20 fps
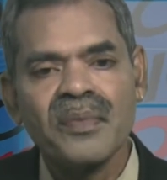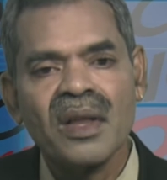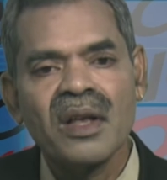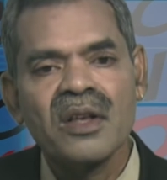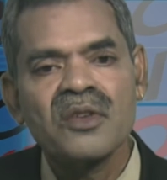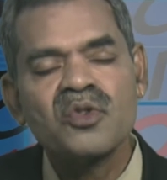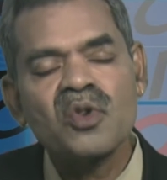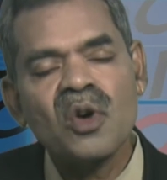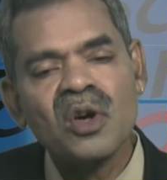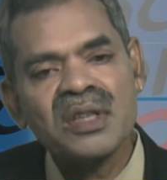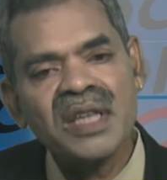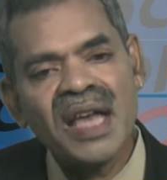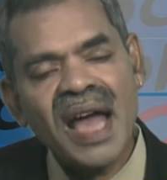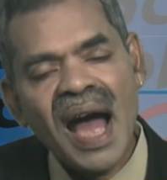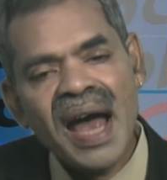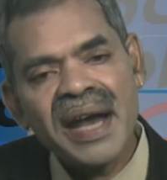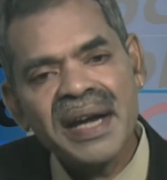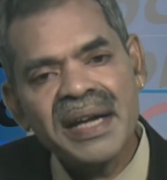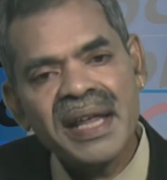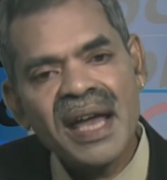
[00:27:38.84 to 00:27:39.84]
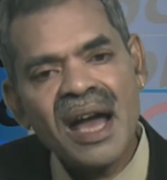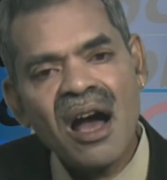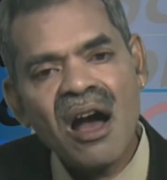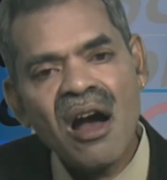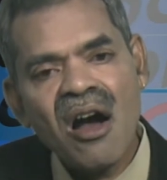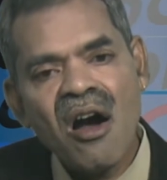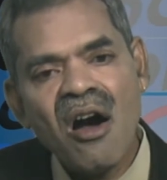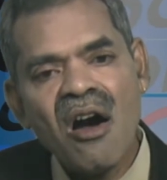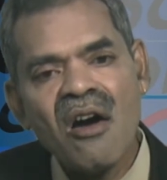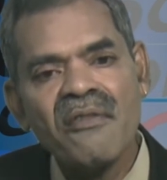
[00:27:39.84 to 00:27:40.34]
So, the idea
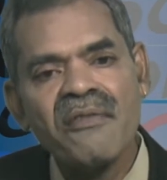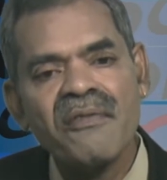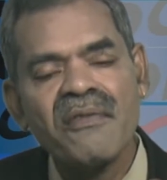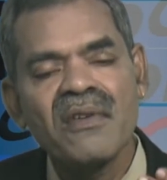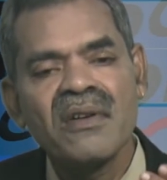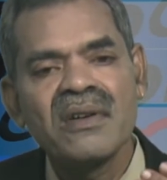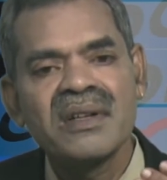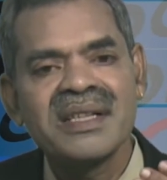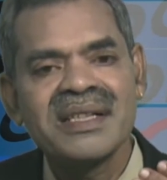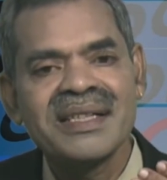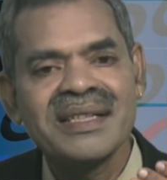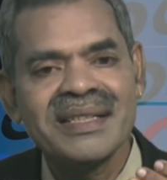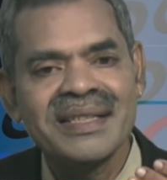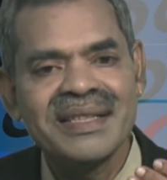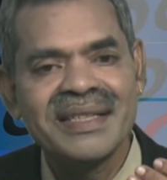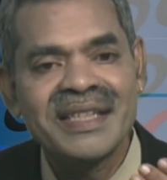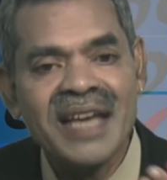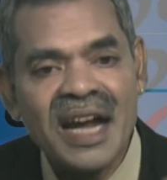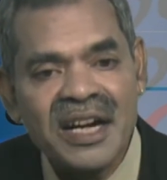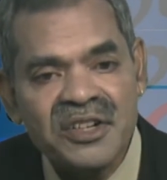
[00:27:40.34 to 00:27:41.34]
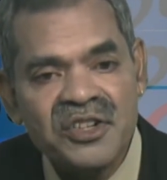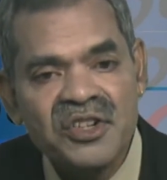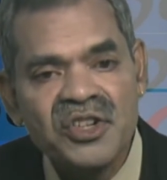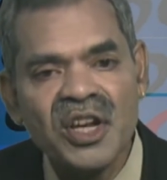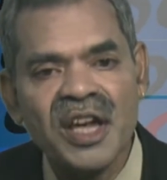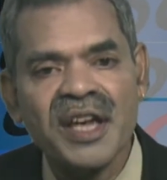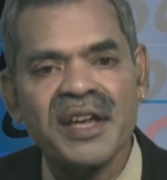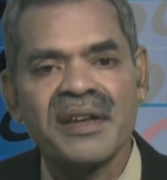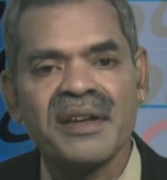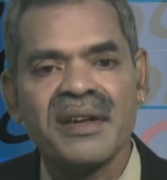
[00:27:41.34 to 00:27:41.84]
of
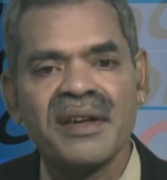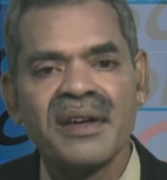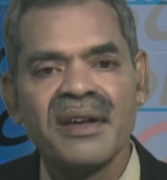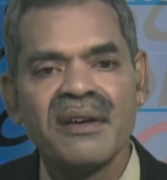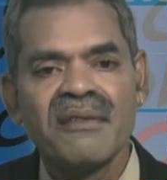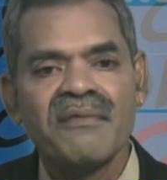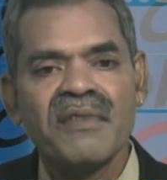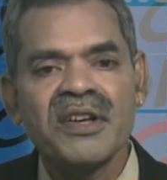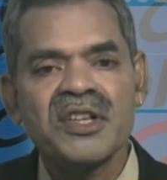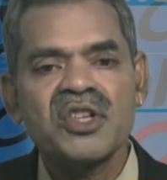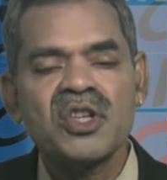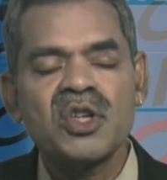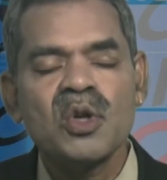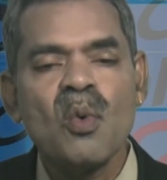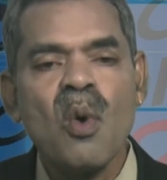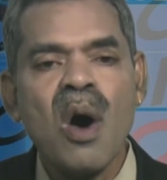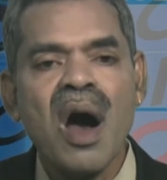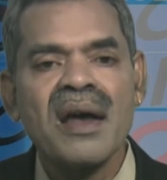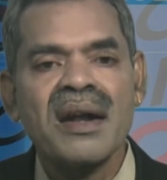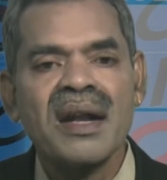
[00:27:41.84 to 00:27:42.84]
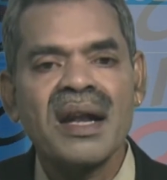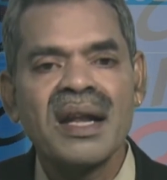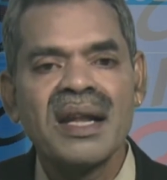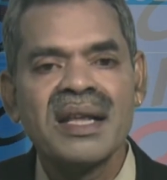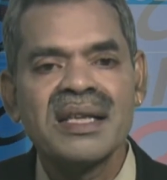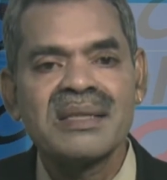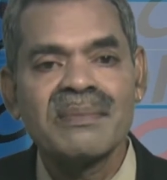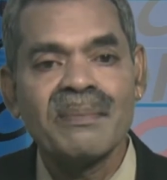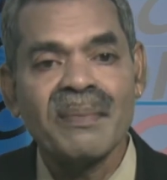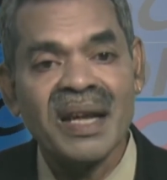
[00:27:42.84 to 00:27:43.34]
judging which URL
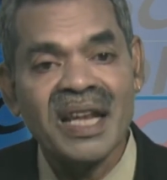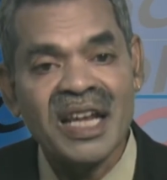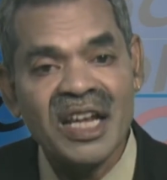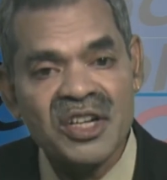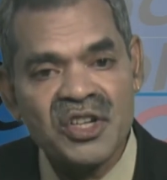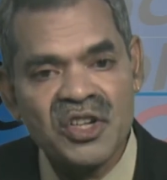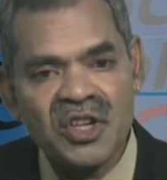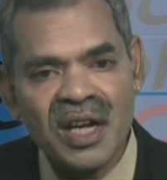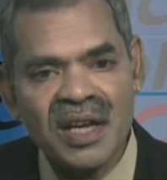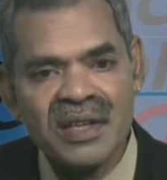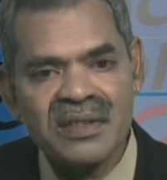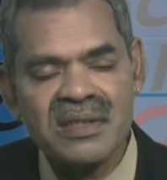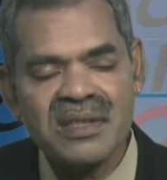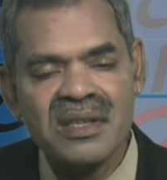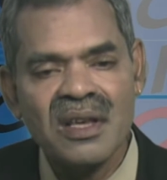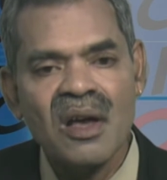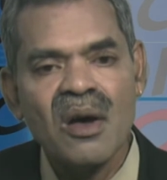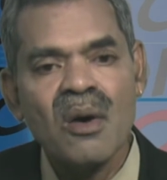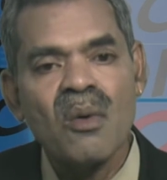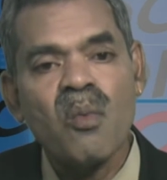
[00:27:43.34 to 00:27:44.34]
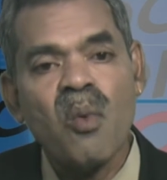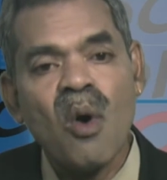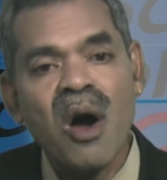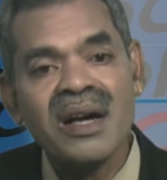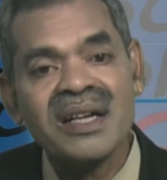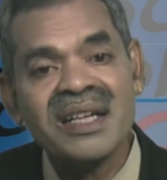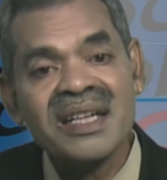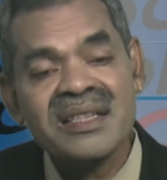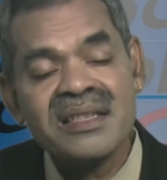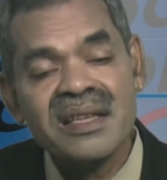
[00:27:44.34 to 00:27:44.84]
is malicious,
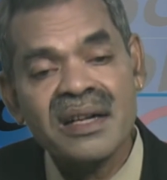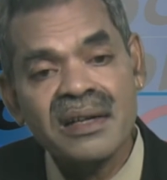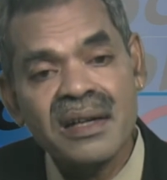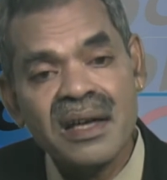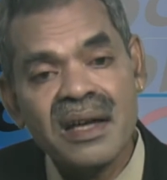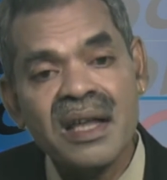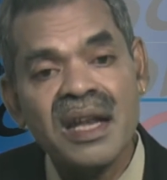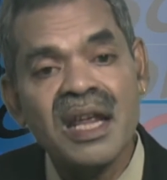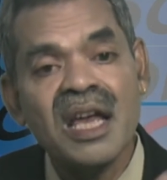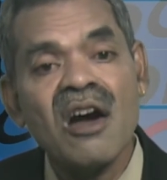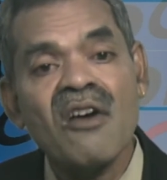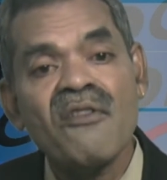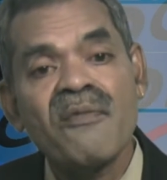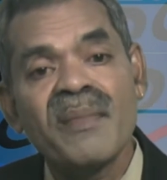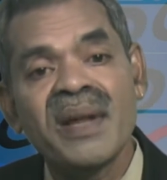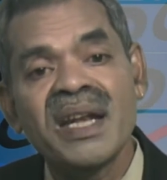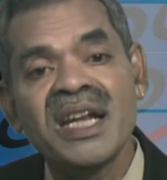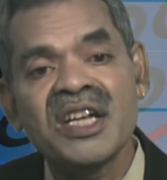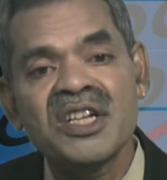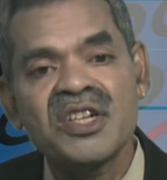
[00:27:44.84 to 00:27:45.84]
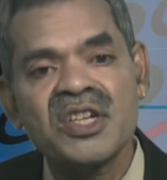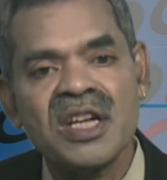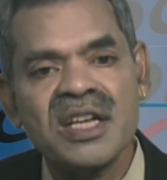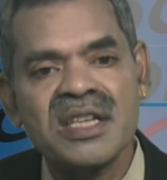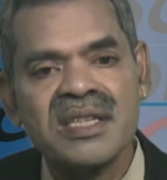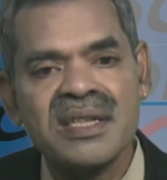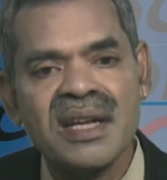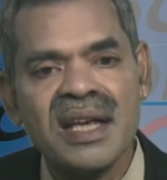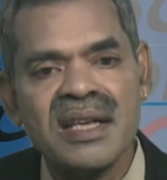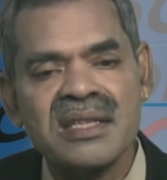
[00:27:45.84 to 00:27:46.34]
what is the degree of
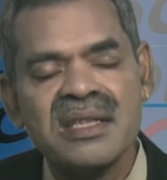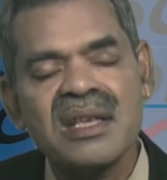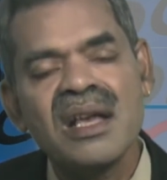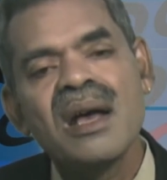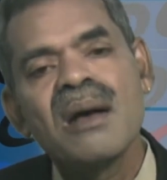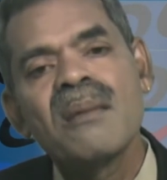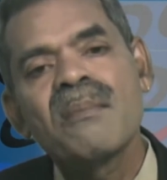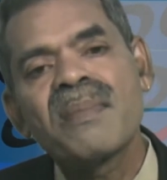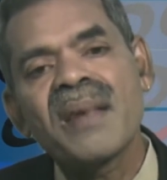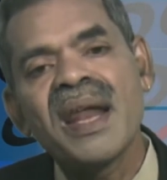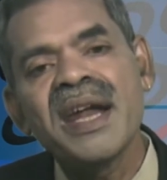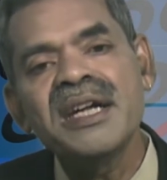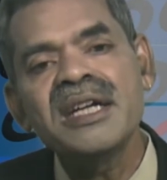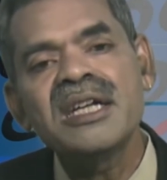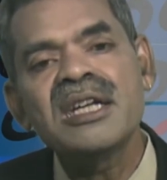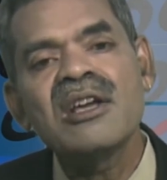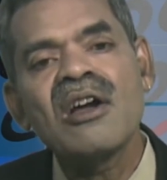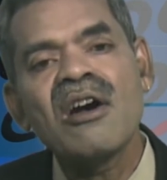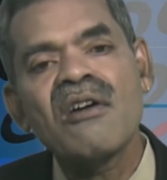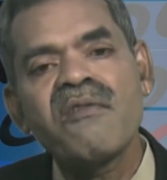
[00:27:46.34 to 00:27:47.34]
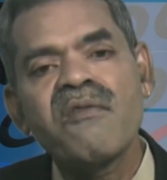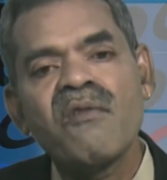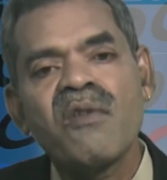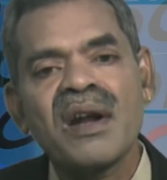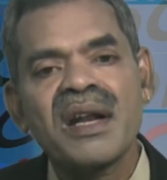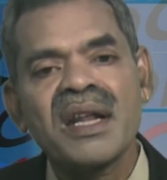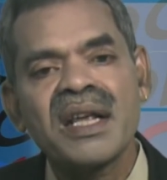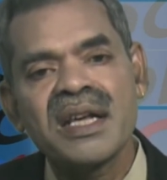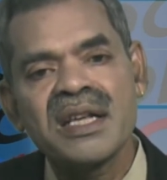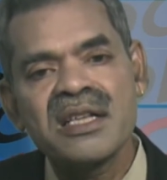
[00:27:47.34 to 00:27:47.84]
maliciousness, plenty of
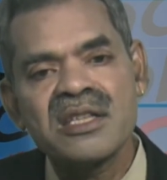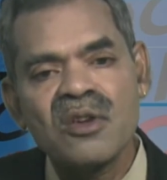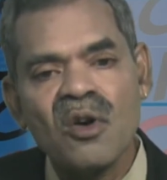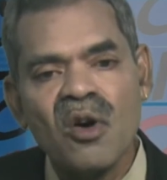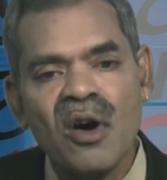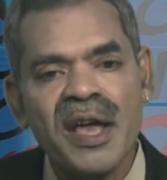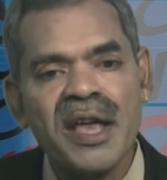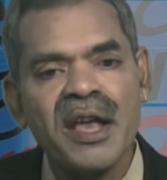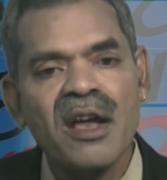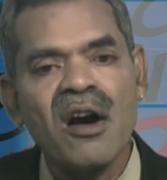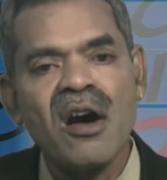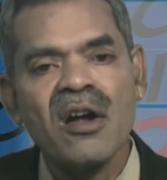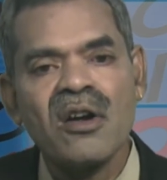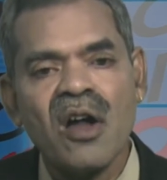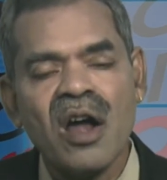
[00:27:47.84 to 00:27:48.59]
work is going on.